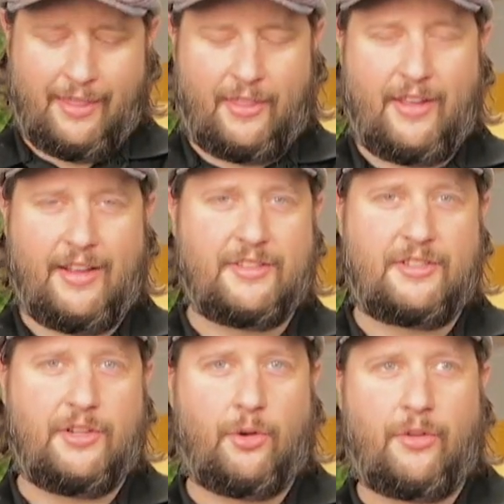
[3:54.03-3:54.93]
The thing is
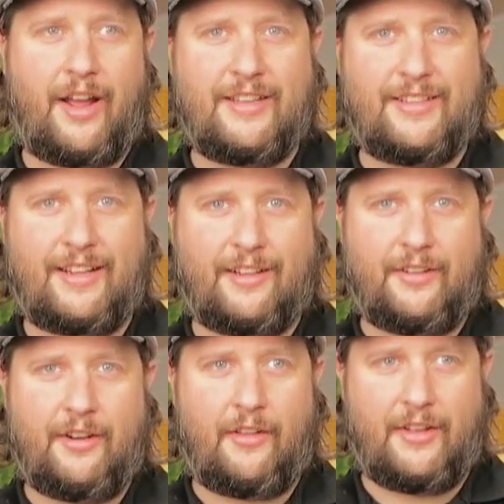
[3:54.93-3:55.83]
still nice and
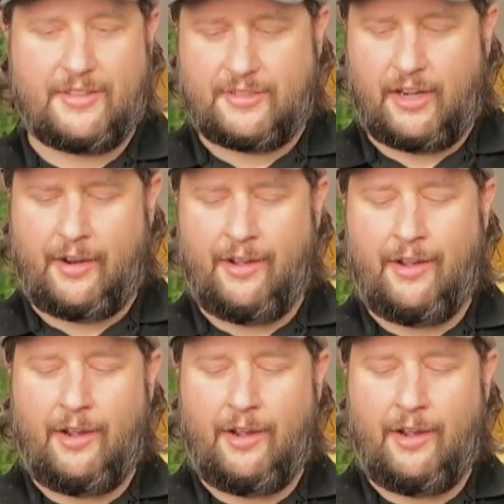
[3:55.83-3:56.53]
clean on the inside,